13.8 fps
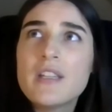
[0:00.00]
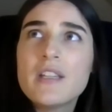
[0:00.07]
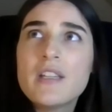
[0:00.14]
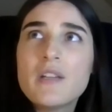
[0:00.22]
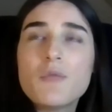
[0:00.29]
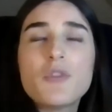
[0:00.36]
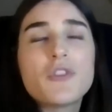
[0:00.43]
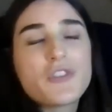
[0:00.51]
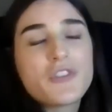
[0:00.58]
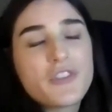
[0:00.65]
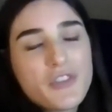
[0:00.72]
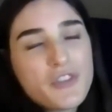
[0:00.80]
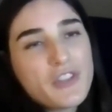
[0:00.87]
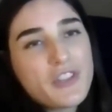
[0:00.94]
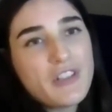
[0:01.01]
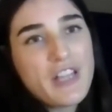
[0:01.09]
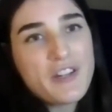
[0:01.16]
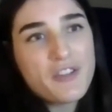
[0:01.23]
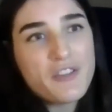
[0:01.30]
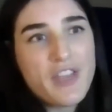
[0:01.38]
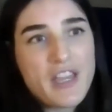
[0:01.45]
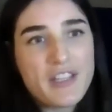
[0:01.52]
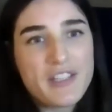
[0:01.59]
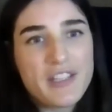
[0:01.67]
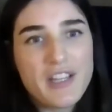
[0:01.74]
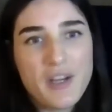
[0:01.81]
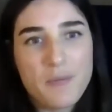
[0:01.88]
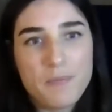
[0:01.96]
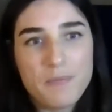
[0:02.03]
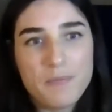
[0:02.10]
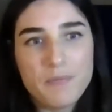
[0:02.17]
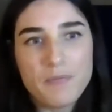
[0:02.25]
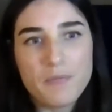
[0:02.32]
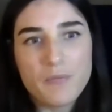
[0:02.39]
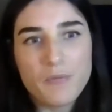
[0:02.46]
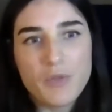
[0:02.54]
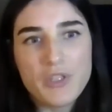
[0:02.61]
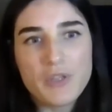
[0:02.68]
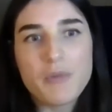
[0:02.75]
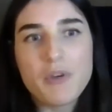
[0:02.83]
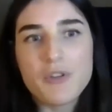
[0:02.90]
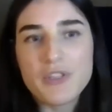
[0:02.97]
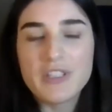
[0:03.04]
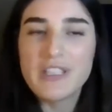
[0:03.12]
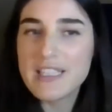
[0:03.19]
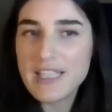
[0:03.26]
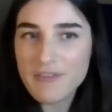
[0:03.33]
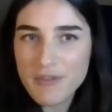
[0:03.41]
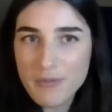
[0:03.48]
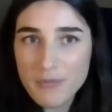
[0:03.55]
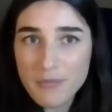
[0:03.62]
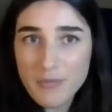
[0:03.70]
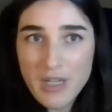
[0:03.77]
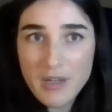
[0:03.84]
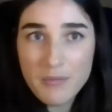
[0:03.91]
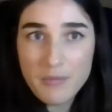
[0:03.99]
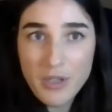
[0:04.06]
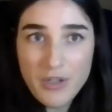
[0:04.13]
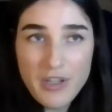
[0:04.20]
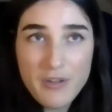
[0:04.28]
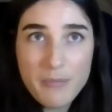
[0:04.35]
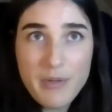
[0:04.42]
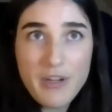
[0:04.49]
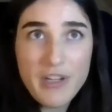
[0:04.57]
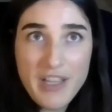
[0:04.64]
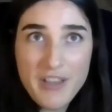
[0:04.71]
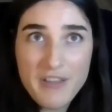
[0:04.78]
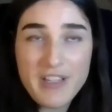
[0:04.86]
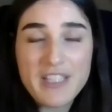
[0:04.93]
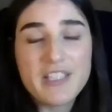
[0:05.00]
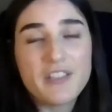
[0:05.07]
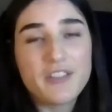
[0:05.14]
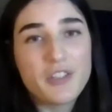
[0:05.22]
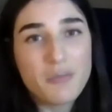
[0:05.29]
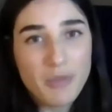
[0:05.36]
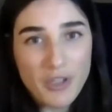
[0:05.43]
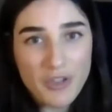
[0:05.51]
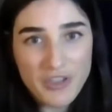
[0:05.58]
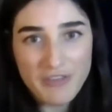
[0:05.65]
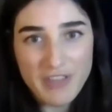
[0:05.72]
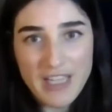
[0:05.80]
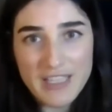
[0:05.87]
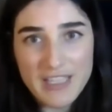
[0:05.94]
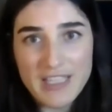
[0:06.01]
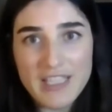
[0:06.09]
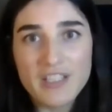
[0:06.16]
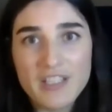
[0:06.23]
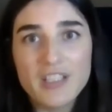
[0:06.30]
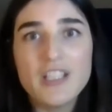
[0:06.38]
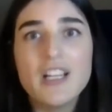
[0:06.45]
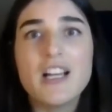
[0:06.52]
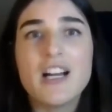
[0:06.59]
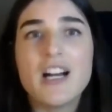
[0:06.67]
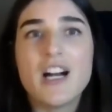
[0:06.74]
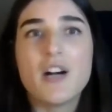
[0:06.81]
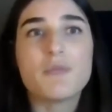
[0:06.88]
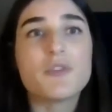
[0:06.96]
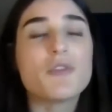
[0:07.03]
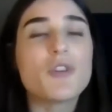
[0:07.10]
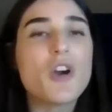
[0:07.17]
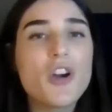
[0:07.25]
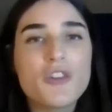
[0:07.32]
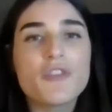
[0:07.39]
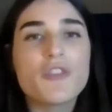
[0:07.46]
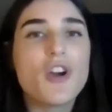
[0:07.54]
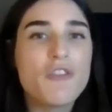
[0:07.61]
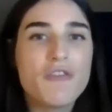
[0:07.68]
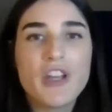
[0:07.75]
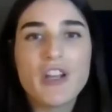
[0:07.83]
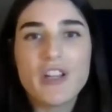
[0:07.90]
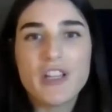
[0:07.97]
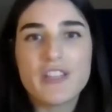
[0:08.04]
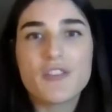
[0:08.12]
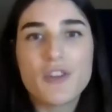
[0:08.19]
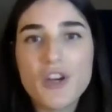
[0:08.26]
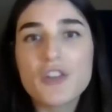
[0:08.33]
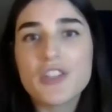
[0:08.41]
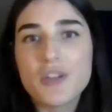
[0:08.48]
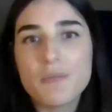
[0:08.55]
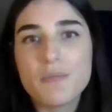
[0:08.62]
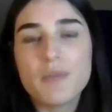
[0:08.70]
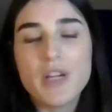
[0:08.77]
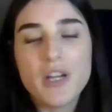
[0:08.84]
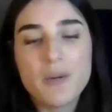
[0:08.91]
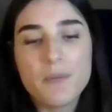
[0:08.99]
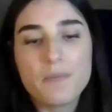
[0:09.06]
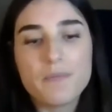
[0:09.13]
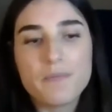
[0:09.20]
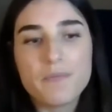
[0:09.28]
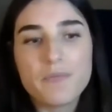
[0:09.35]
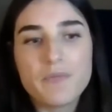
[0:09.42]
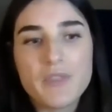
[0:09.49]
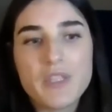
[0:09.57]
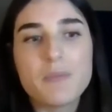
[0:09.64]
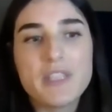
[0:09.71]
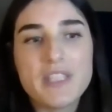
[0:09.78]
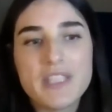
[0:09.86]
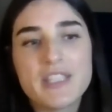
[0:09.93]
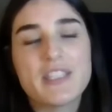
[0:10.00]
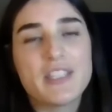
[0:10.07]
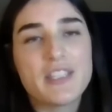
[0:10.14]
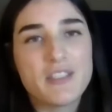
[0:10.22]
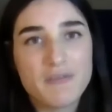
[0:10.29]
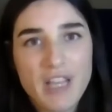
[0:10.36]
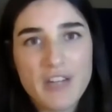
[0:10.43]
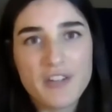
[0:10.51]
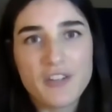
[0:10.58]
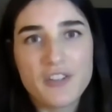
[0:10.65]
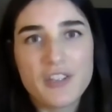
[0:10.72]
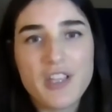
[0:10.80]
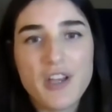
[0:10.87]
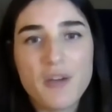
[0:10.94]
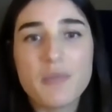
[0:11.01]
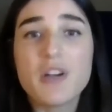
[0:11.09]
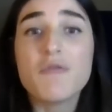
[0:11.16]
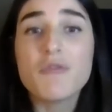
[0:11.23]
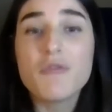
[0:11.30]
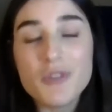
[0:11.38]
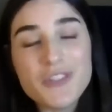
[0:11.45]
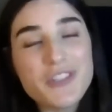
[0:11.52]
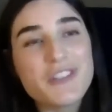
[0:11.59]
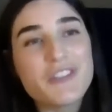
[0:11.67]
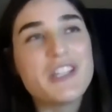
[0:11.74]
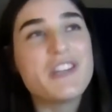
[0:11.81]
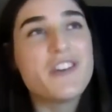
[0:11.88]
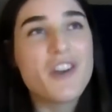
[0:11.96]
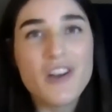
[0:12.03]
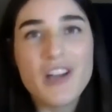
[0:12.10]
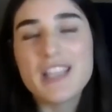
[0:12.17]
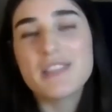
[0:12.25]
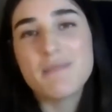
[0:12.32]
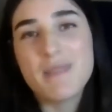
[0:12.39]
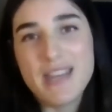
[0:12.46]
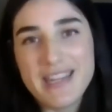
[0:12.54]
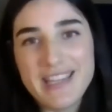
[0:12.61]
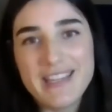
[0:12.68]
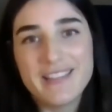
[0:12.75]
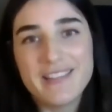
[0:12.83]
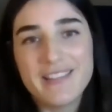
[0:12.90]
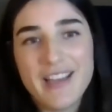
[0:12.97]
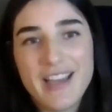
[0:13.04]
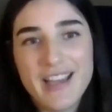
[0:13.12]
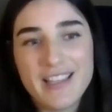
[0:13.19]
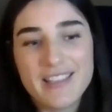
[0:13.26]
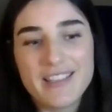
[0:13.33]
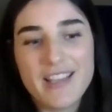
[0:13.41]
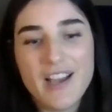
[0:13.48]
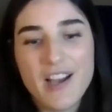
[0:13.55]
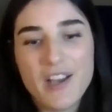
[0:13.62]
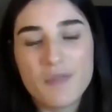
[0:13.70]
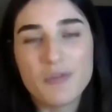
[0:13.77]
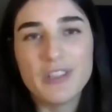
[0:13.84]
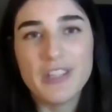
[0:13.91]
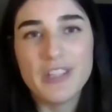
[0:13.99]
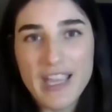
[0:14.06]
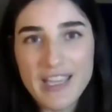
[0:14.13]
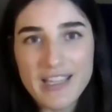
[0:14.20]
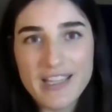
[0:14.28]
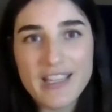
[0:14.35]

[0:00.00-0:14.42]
there's a letter that was supposedly sent from Berenguer of Castile to Blanche of Castile. So there are some instances of letters, but unfortunately not as many as I would like.